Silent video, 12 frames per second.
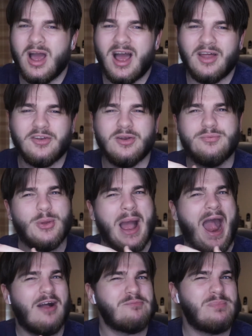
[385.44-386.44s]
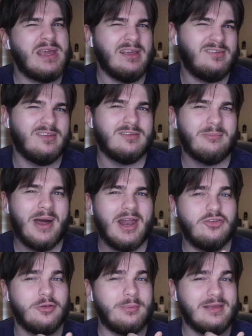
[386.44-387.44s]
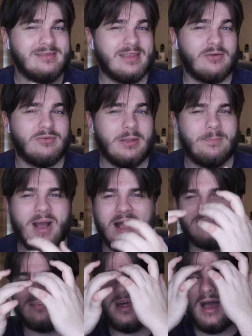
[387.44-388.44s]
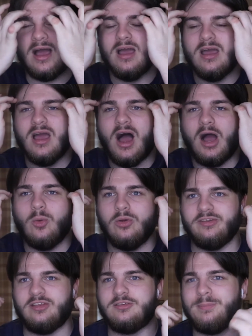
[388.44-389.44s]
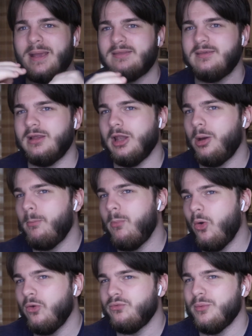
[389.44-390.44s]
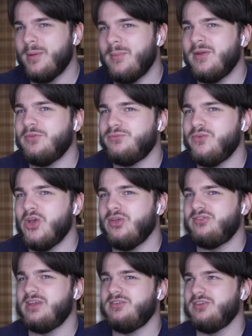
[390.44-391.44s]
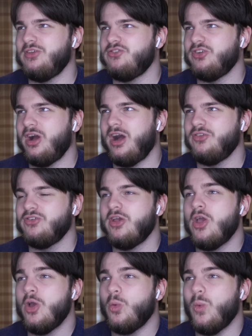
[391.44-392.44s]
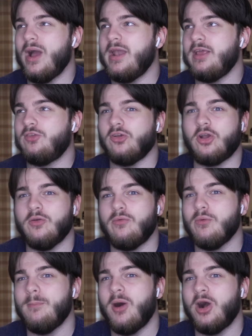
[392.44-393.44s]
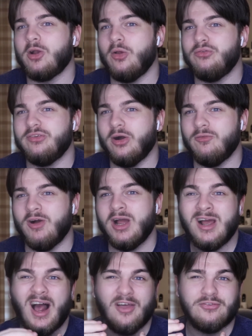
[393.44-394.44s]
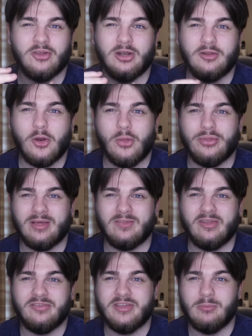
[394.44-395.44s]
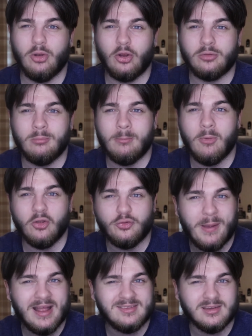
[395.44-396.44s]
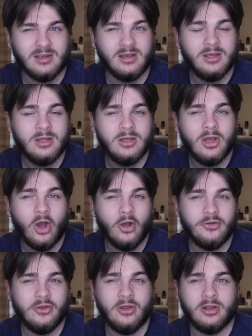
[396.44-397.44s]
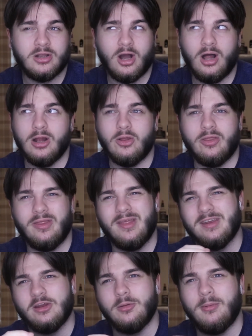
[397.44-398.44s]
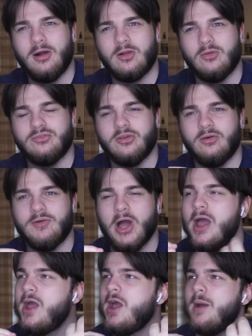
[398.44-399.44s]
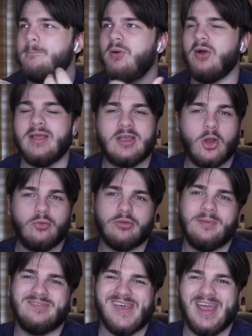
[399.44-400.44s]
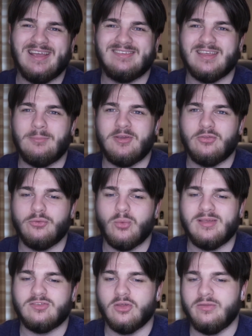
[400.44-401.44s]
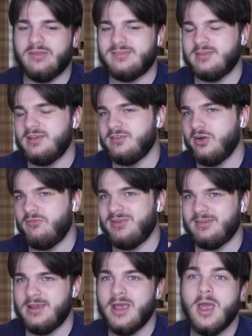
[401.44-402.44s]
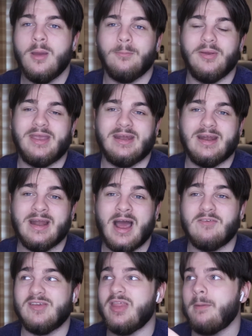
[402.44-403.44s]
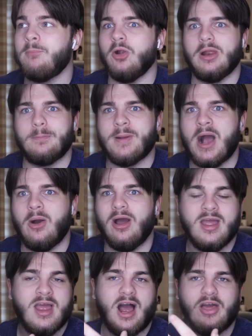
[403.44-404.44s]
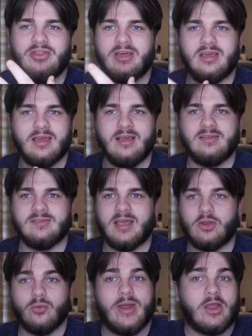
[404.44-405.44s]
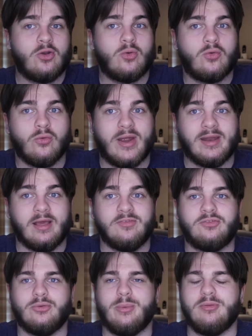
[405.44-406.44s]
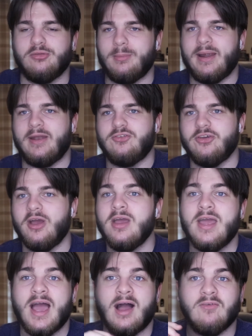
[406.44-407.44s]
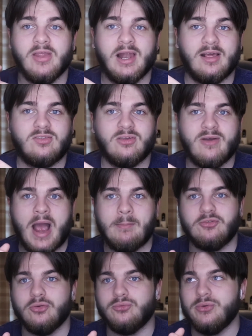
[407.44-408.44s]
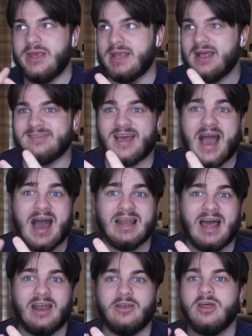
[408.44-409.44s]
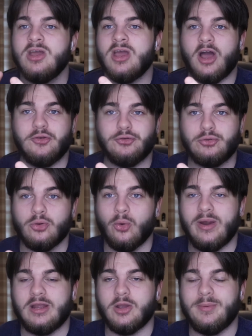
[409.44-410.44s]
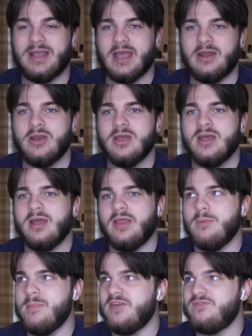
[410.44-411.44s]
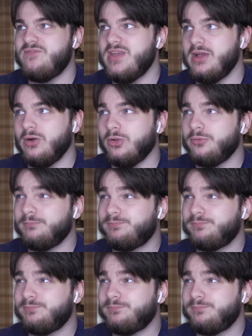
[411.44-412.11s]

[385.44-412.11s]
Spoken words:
don't know if you have peaked as a manager, but he's definitely past that. I was expecting a lot more from him in his first season in charge when he took over from Marco Silva. I certainly don't think that the team looked much better under Carlo than they did under Marco Silva. But he goes up into A tier because of what he's done this season. Obviously, bringing in, having that pulling power, I think is a great credit to him as a manager. Having the likes of James Rodriguez, Alan and Doucouré coming in the midfield.